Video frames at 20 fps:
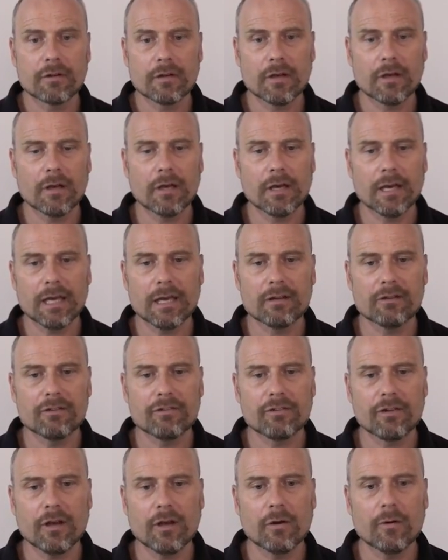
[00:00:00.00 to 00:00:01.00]
And
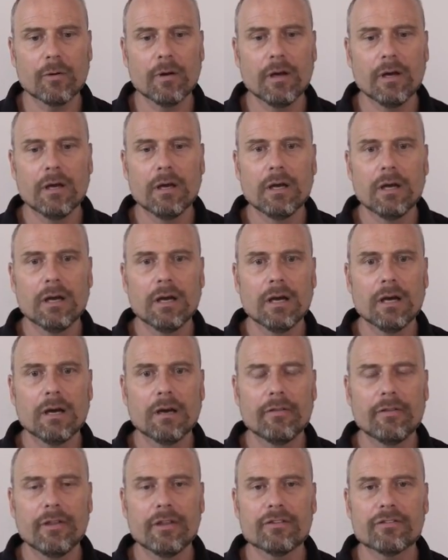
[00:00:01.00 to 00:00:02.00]
so
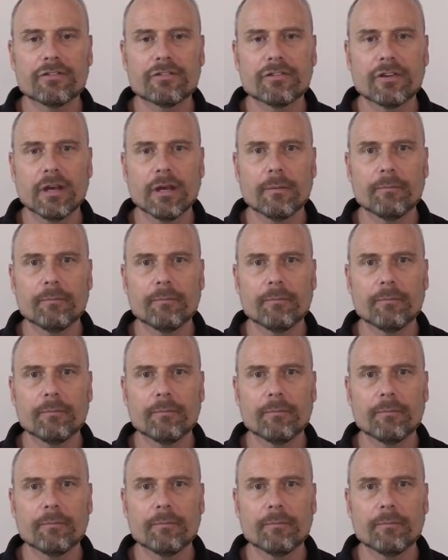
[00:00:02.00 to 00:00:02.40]
this